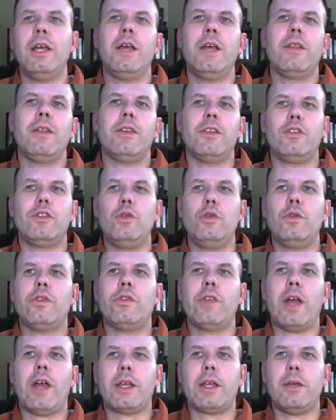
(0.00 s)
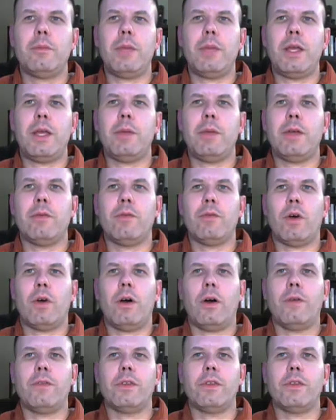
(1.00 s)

The tooth socket may be involved.